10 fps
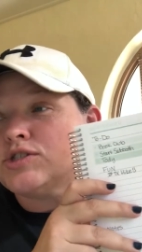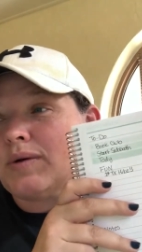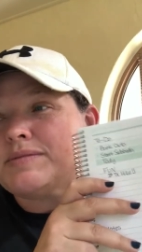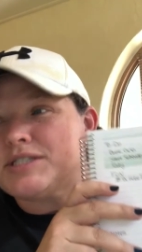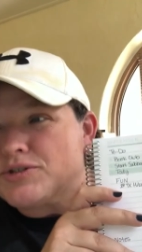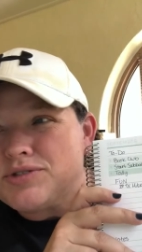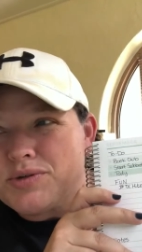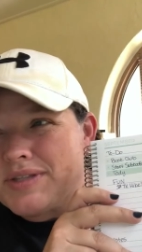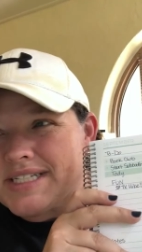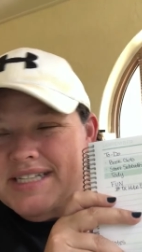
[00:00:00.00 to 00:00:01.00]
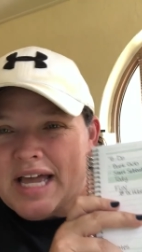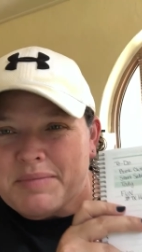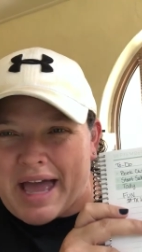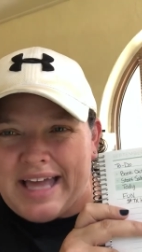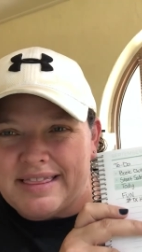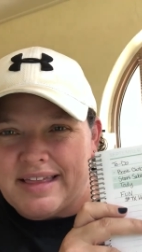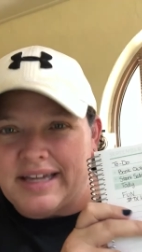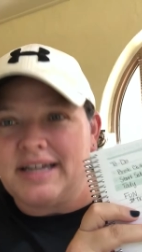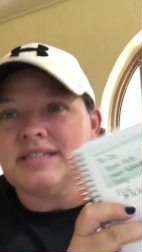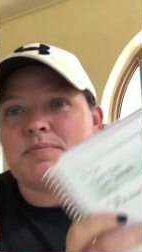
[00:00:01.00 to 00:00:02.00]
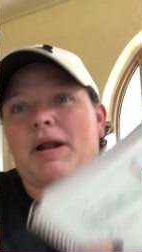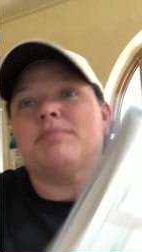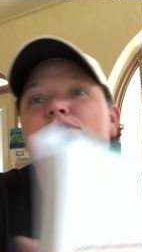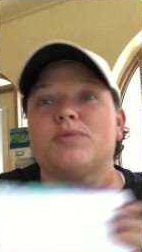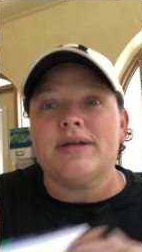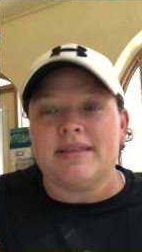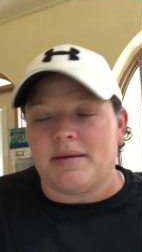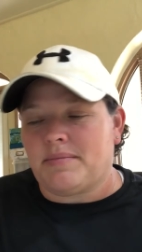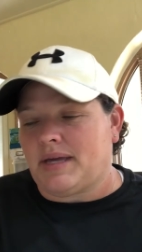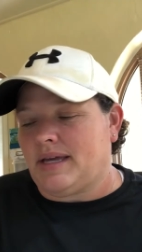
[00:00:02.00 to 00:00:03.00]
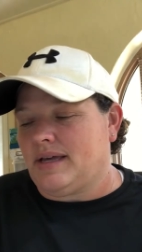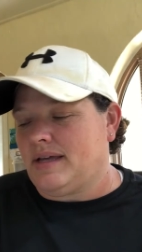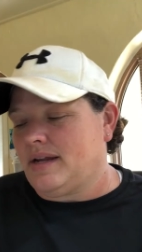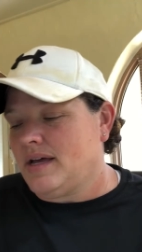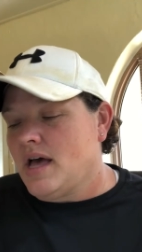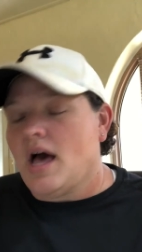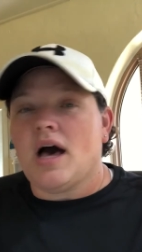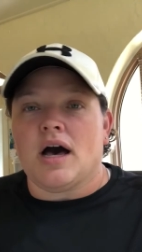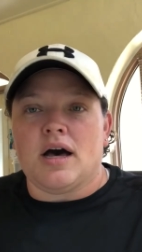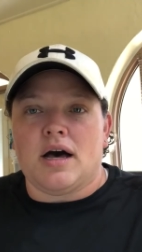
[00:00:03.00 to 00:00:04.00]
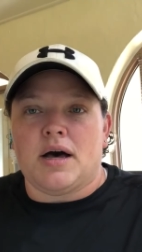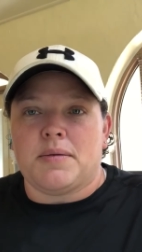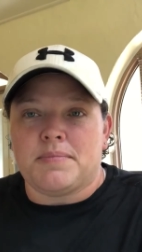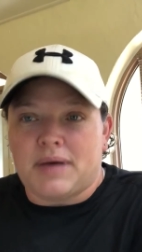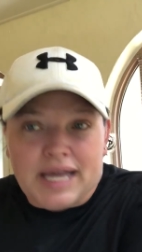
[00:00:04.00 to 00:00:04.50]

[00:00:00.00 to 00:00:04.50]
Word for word: So I'm still doing the same eight things, but I'm doing them in um,